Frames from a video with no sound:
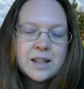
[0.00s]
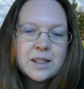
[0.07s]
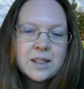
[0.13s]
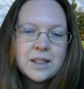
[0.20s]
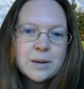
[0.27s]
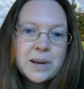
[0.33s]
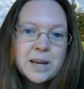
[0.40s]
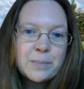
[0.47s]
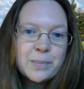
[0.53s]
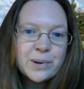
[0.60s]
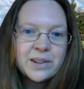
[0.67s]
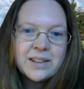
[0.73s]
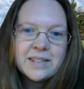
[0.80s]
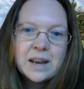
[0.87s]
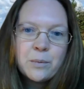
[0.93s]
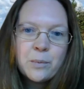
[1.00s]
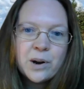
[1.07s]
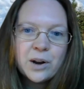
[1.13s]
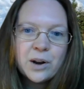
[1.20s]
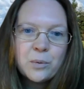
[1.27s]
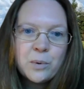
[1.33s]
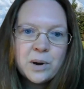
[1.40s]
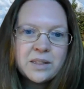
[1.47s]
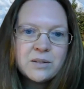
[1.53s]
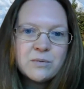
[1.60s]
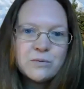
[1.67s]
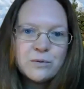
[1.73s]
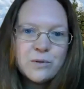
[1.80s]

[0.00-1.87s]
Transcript: the people that they work with and